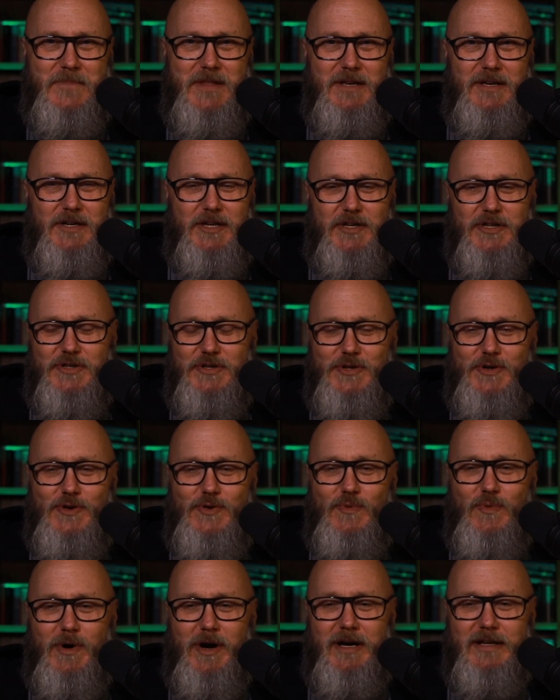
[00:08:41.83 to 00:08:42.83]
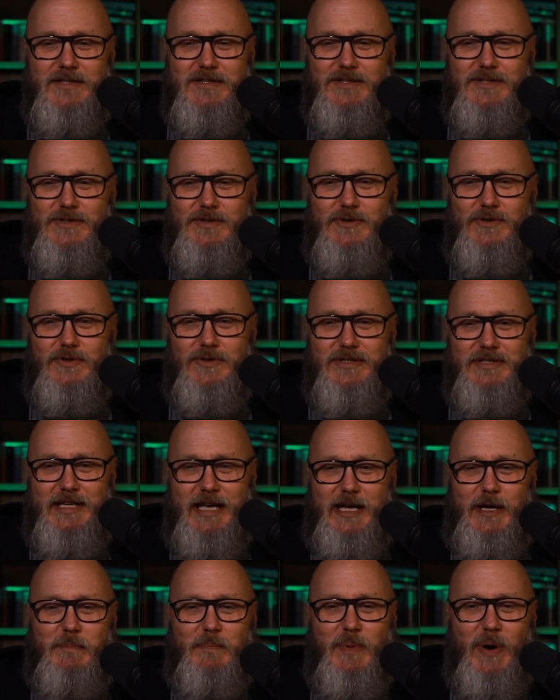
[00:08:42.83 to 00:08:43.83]
You want to
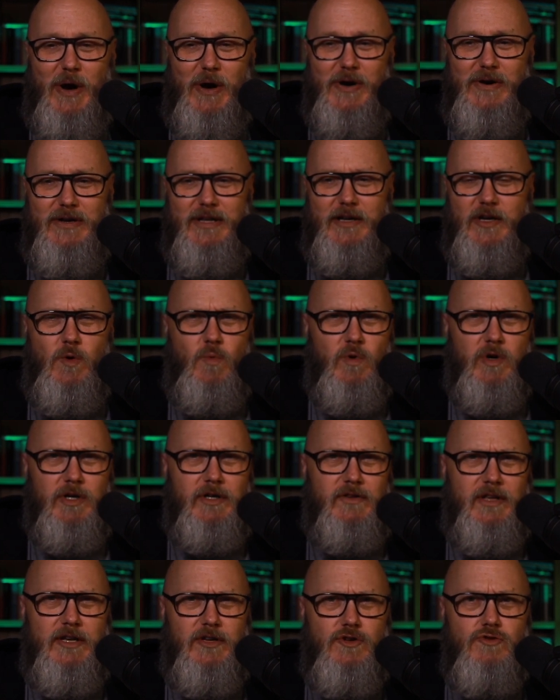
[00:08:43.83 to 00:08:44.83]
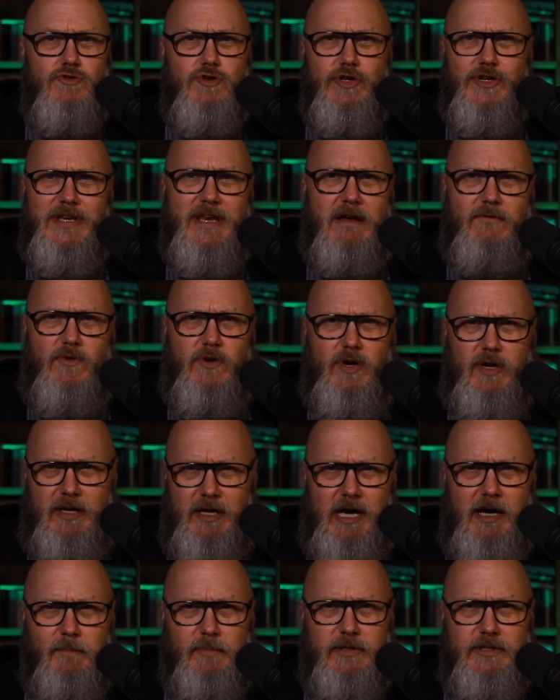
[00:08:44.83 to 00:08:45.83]
take part in a work that you could never
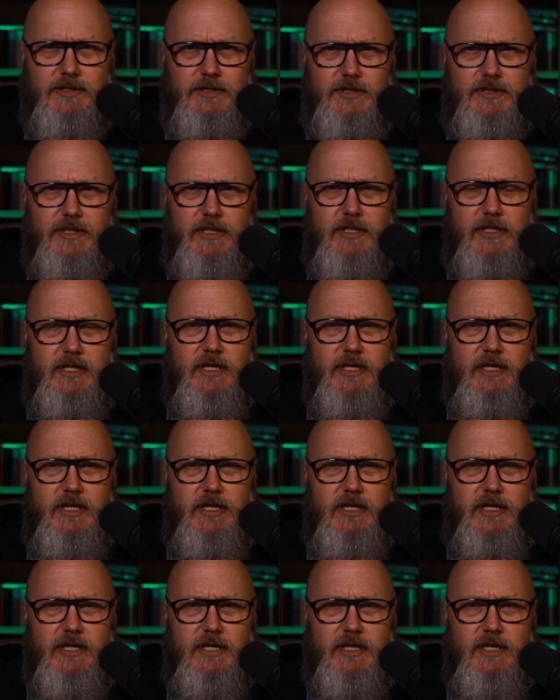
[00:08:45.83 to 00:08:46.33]
accomplish?